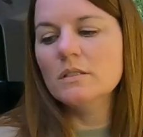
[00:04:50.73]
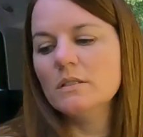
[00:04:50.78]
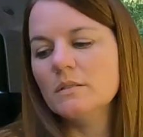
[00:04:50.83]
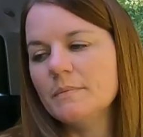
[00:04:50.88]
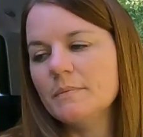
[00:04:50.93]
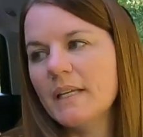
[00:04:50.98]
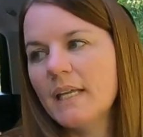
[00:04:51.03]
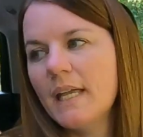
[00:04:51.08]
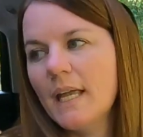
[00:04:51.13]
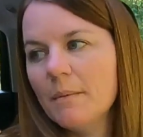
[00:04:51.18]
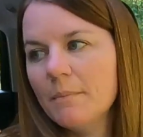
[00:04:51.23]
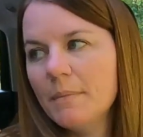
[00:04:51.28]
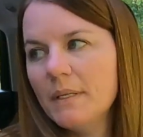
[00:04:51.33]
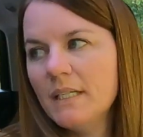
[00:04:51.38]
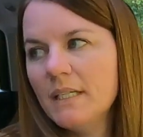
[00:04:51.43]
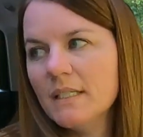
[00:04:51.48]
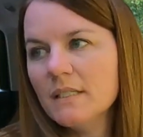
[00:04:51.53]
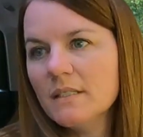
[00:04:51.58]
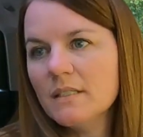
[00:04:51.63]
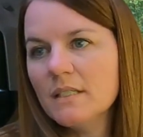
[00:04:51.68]
my camping
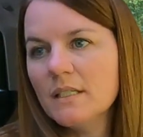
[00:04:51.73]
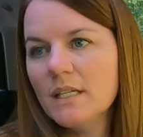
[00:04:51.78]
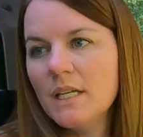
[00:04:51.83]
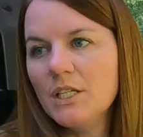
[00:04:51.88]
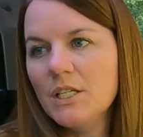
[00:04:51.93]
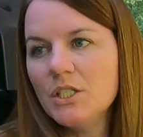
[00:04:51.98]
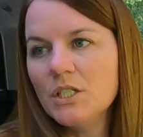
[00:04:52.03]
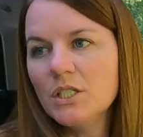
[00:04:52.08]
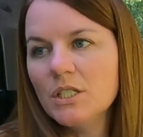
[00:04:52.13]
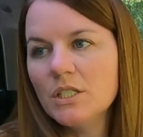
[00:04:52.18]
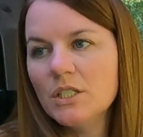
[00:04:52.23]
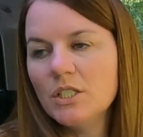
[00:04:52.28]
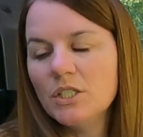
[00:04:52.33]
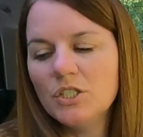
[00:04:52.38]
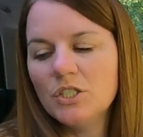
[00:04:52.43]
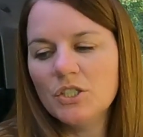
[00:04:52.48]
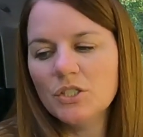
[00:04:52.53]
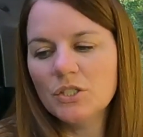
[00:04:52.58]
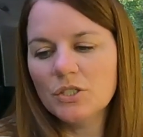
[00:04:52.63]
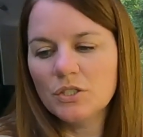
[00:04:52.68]
destination. It's
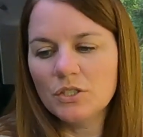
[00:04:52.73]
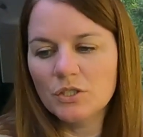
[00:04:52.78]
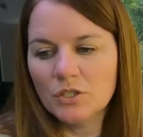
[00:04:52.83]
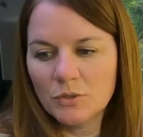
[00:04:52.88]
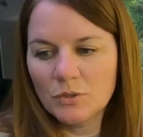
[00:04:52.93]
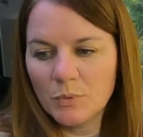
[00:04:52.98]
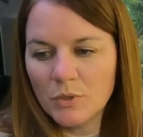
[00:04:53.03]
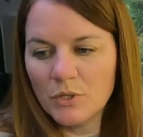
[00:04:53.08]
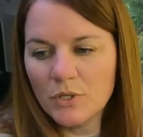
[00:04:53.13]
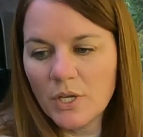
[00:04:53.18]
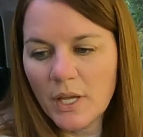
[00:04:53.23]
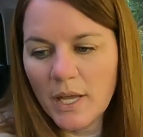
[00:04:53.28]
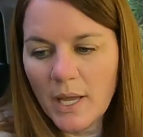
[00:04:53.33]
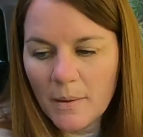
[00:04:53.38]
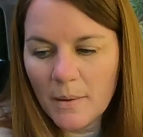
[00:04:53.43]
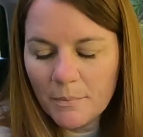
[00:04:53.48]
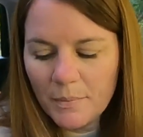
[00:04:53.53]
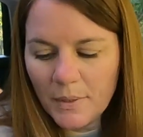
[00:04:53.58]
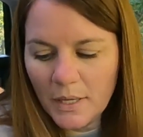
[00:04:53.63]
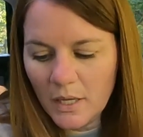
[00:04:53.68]
just dispersed
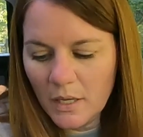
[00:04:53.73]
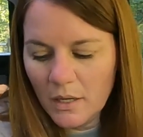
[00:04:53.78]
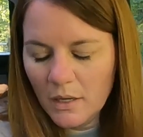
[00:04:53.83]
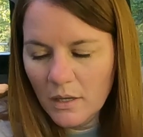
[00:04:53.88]
camping.